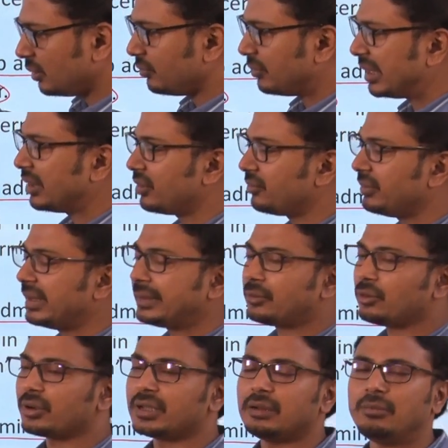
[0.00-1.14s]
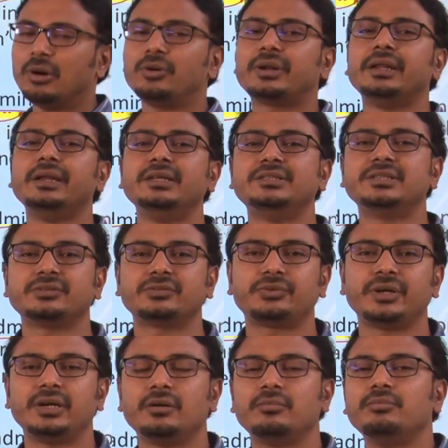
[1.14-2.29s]
Whenever we are talking about religious
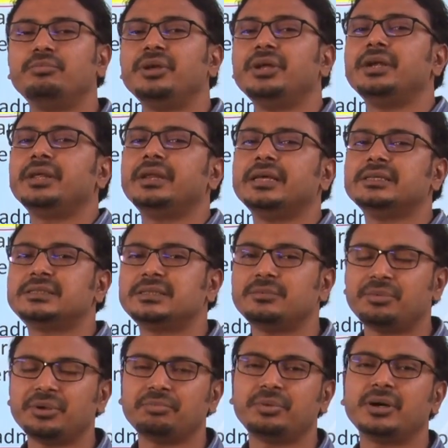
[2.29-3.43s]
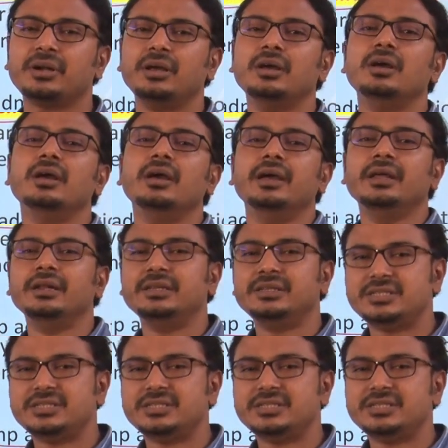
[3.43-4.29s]
freedom, be it in essay paper, in